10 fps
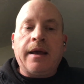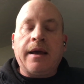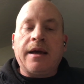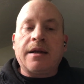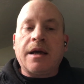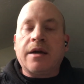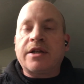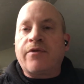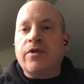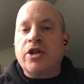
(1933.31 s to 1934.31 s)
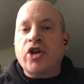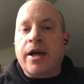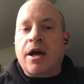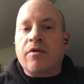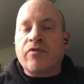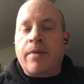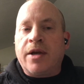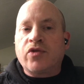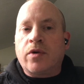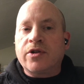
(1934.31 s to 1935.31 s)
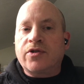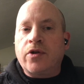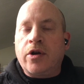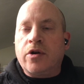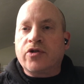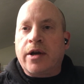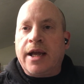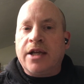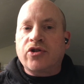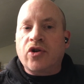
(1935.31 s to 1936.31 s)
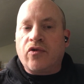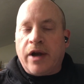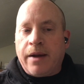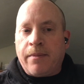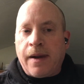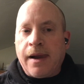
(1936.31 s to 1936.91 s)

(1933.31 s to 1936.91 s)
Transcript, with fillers: And uh, definitely check out Red Beach One Studios on Instagram.